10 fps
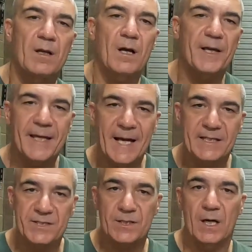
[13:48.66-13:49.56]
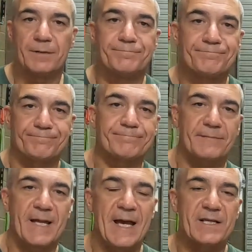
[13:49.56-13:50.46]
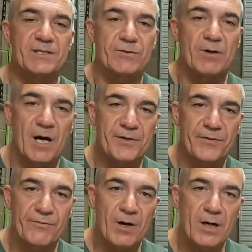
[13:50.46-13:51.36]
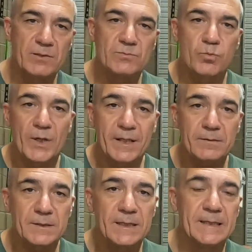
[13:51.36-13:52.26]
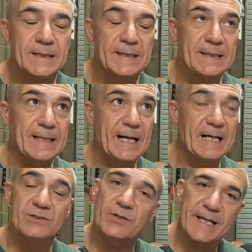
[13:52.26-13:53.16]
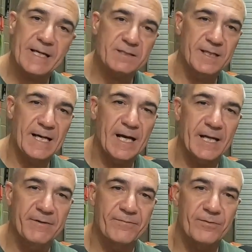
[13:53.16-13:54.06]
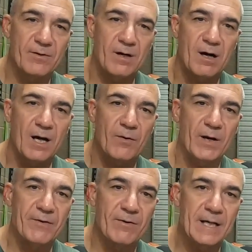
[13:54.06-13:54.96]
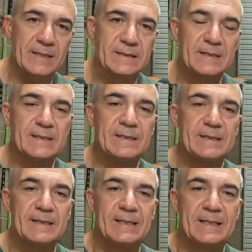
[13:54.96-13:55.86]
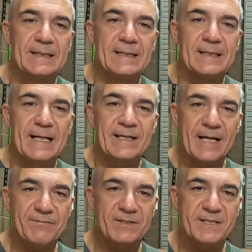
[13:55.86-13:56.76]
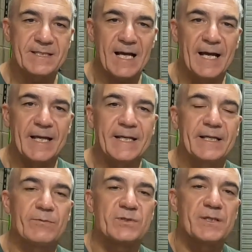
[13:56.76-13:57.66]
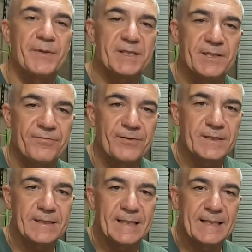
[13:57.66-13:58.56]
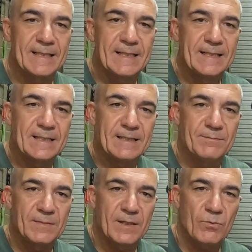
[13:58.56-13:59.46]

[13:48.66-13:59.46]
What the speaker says: Okay, so how does it ride on the road? Well, took it out today for a highway run, and I have to say it was a bit different. I